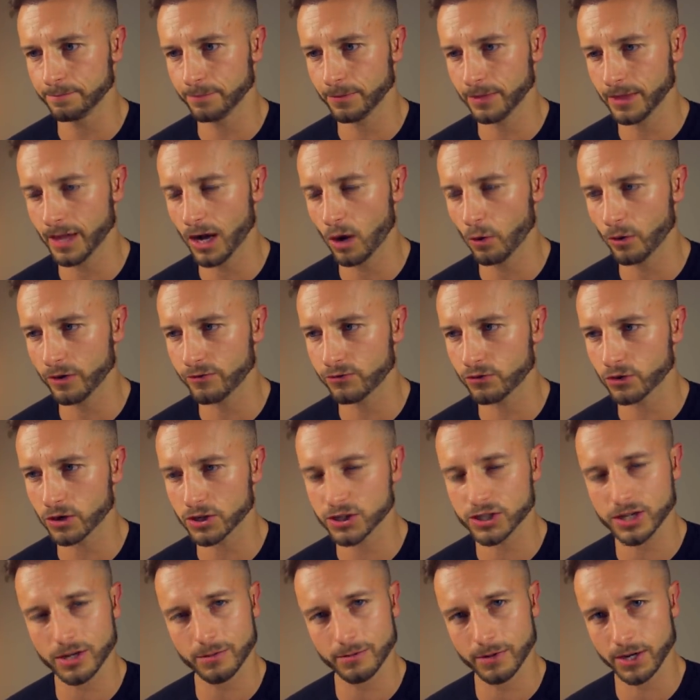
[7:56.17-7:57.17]
Now if you are
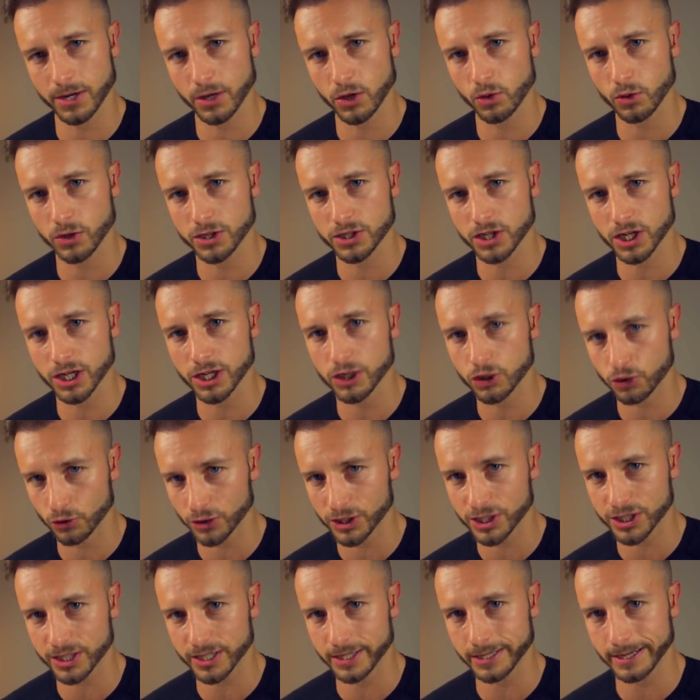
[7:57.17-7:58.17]
somebody who is
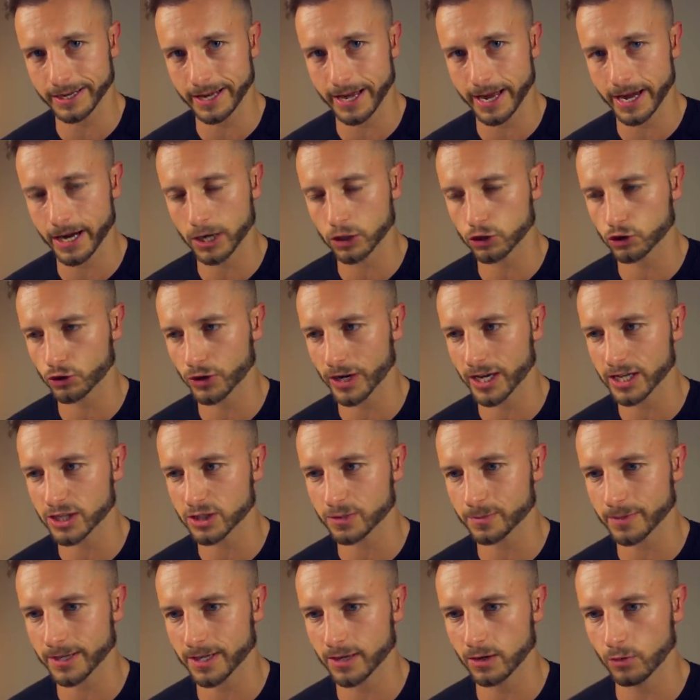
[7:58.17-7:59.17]
interested in a hair
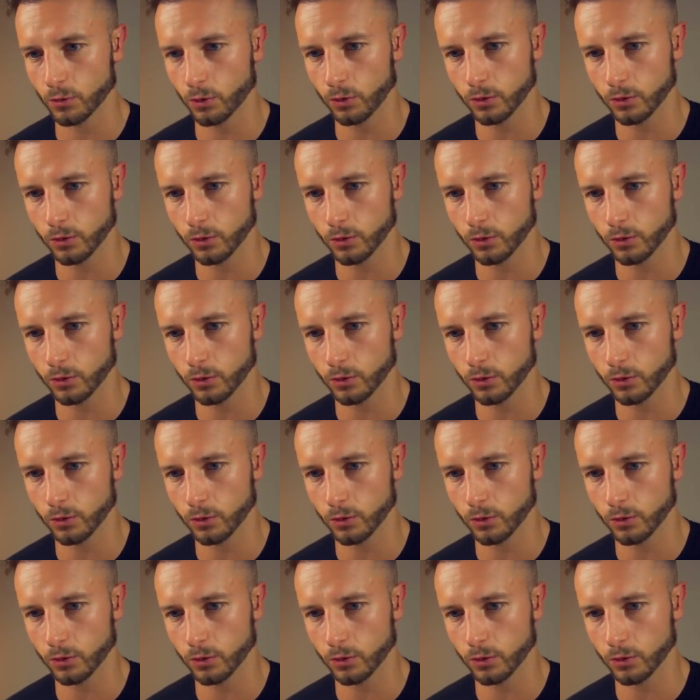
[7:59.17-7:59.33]
transplant,